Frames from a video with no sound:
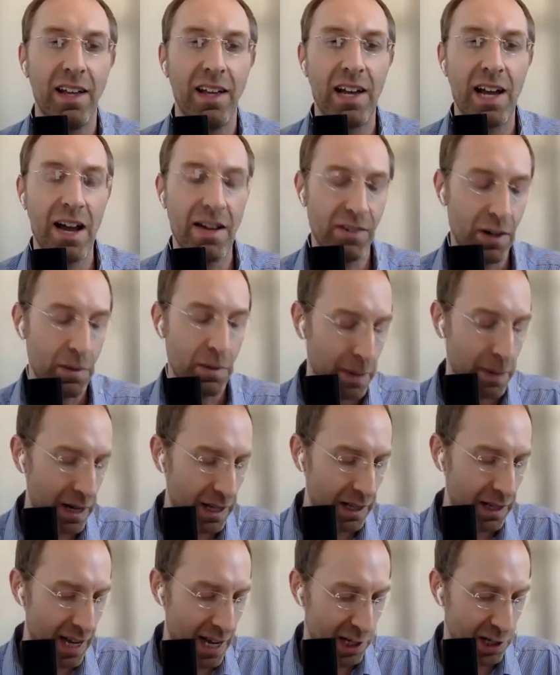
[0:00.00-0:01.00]
after my
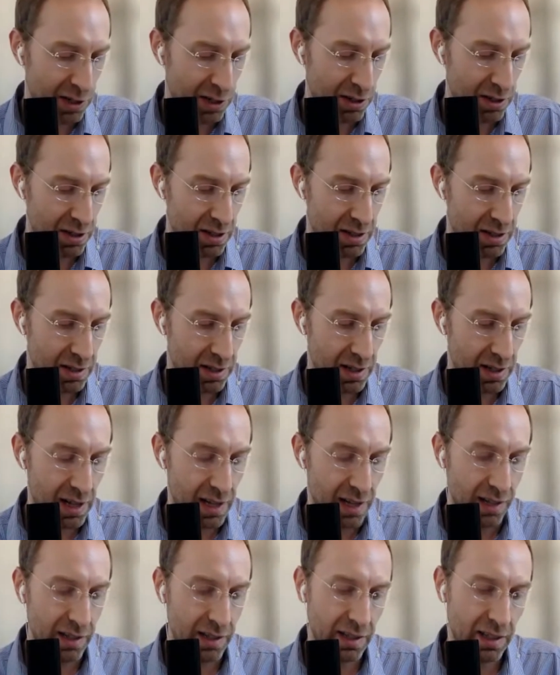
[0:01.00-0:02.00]
last call.
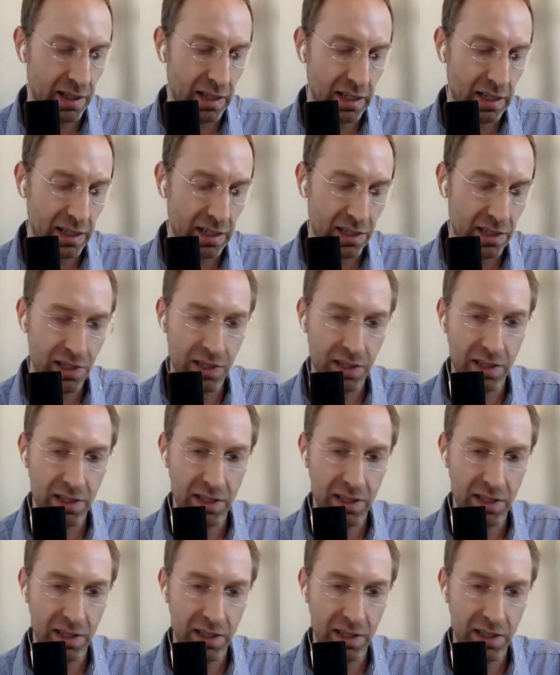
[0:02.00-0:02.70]
I because